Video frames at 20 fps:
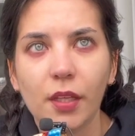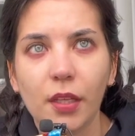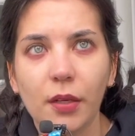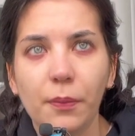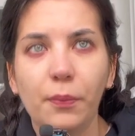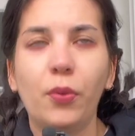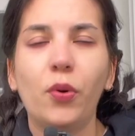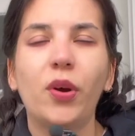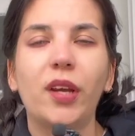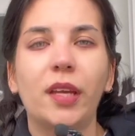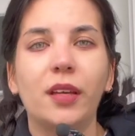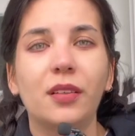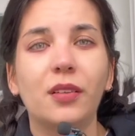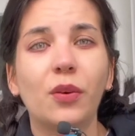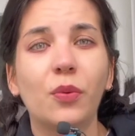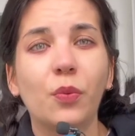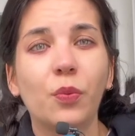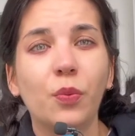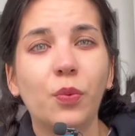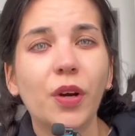boy,
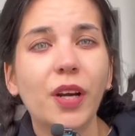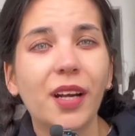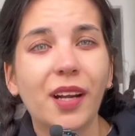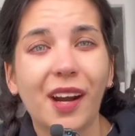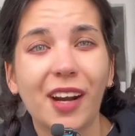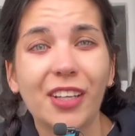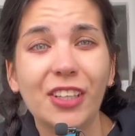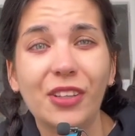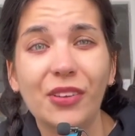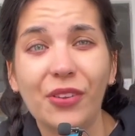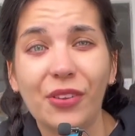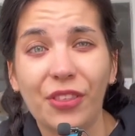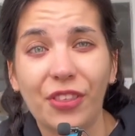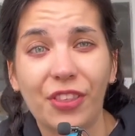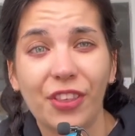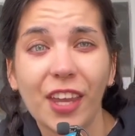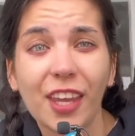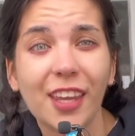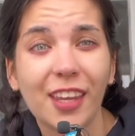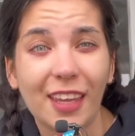what are you
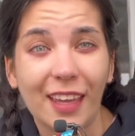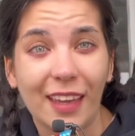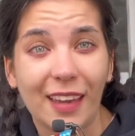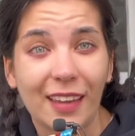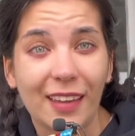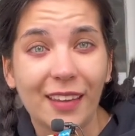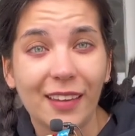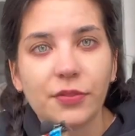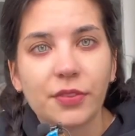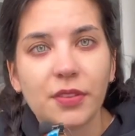thinking?